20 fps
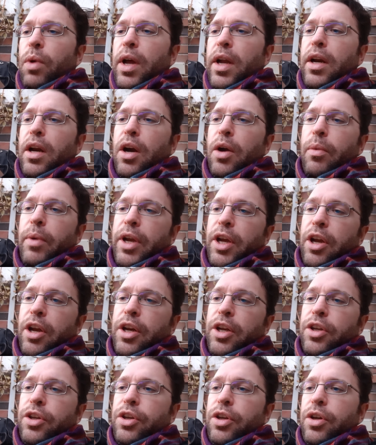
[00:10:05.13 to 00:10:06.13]
are we going
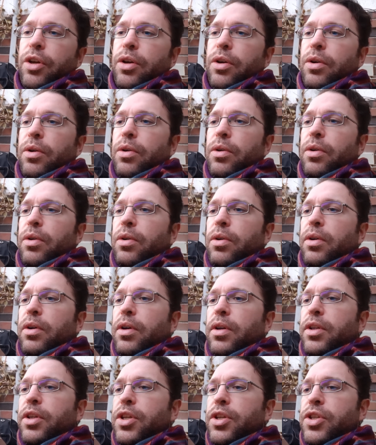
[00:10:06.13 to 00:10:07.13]
to do
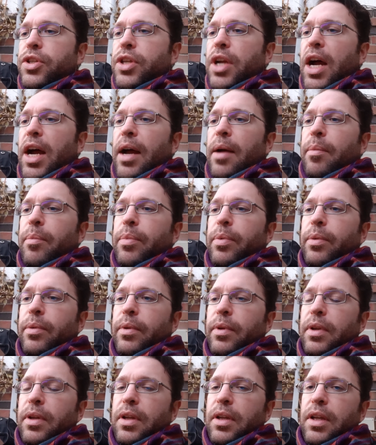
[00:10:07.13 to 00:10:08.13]
to stop
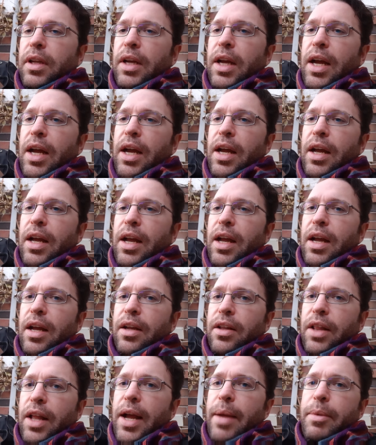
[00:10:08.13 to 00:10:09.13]

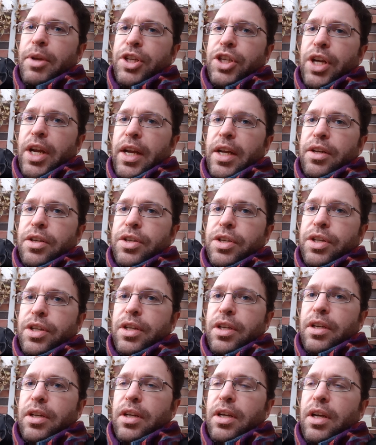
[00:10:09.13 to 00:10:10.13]
climate change?
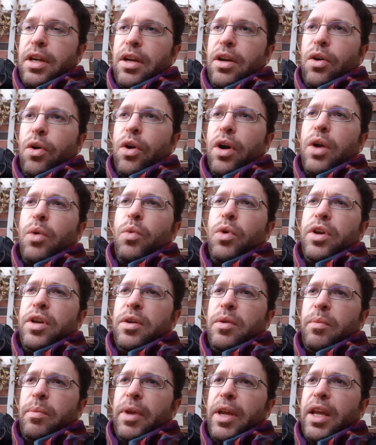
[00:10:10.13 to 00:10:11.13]
Or it
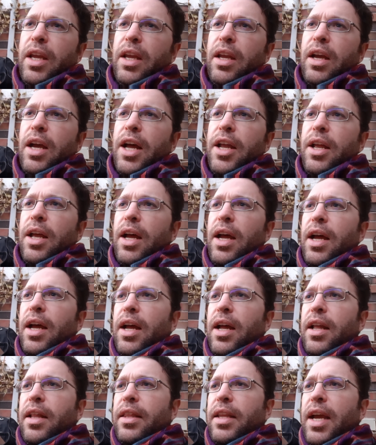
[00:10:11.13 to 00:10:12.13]
wouldn't be
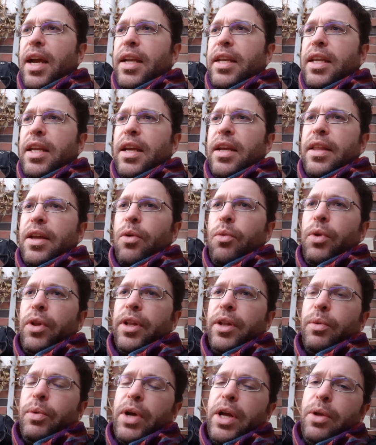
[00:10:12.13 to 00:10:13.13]
the idea that
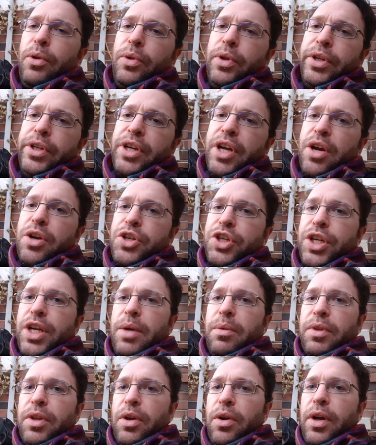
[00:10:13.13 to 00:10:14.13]
we'll negotiate
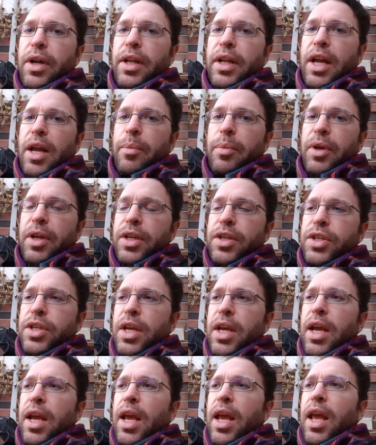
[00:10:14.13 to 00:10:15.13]
with the oil companies.
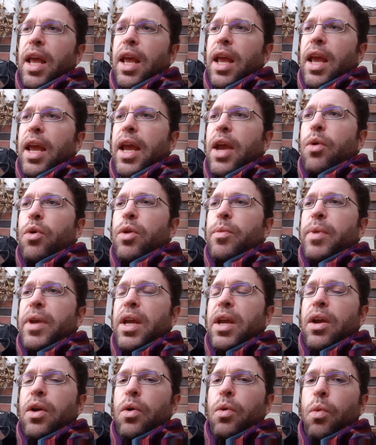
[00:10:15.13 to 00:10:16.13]
It would
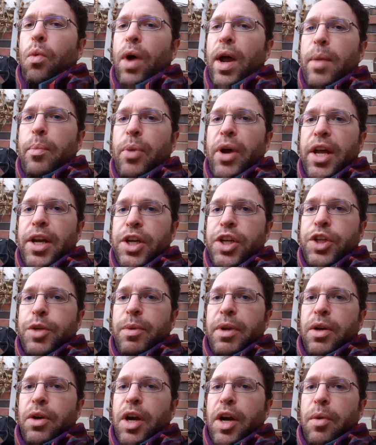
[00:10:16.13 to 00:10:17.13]
be, what
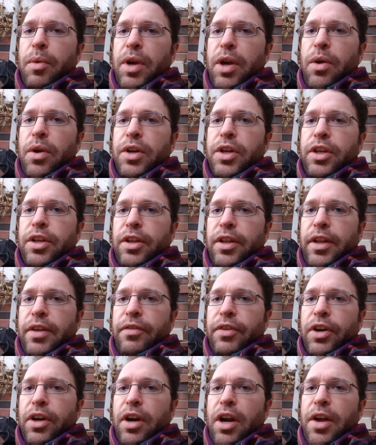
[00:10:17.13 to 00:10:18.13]
punishment are we going to
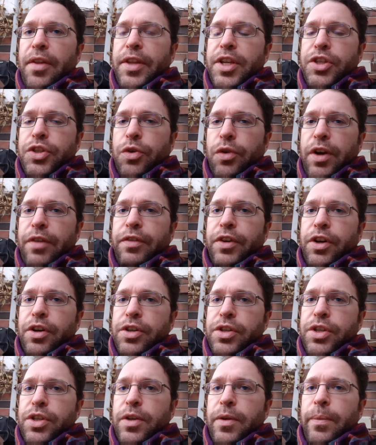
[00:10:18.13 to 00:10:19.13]
deliver on these
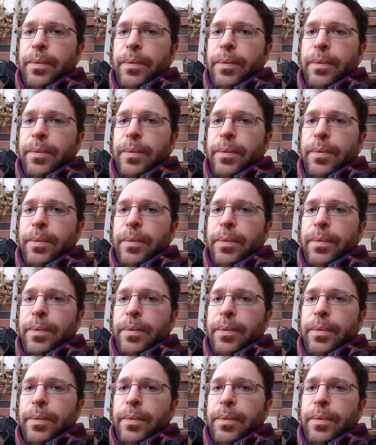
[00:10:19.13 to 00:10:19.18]
grifters?